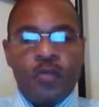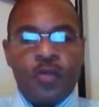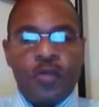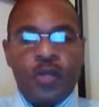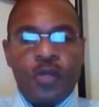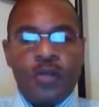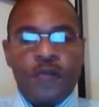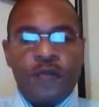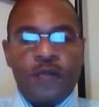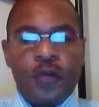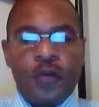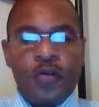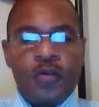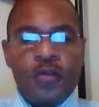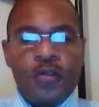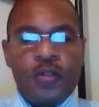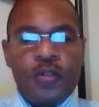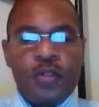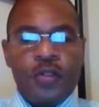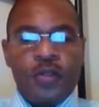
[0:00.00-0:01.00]
be the
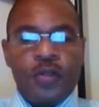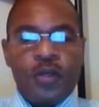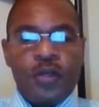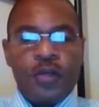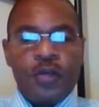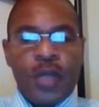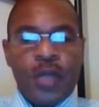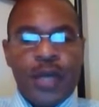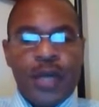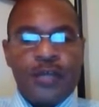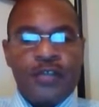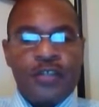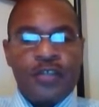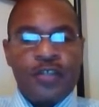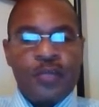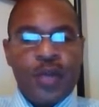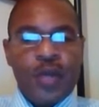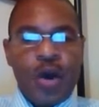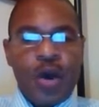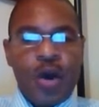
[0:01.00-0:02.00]
first
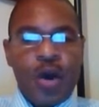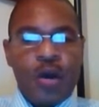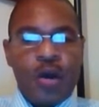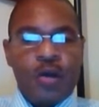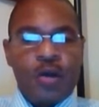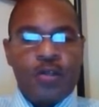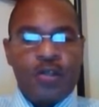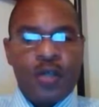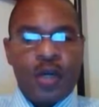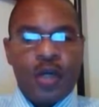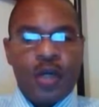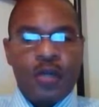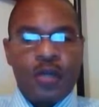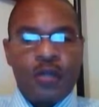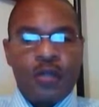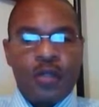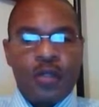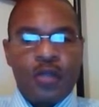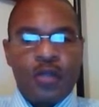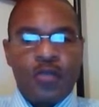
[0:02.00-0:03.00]
licensed black architect
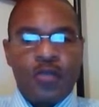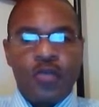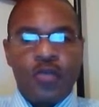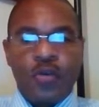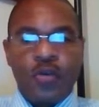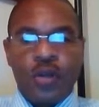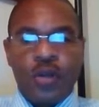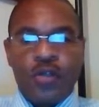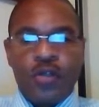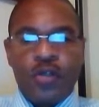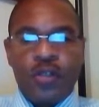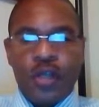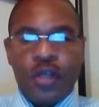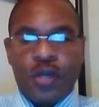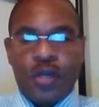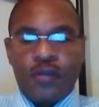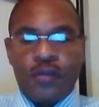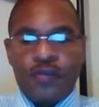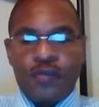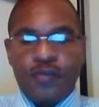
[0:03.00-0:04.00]
in New York
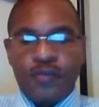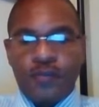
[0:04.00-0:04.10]
State,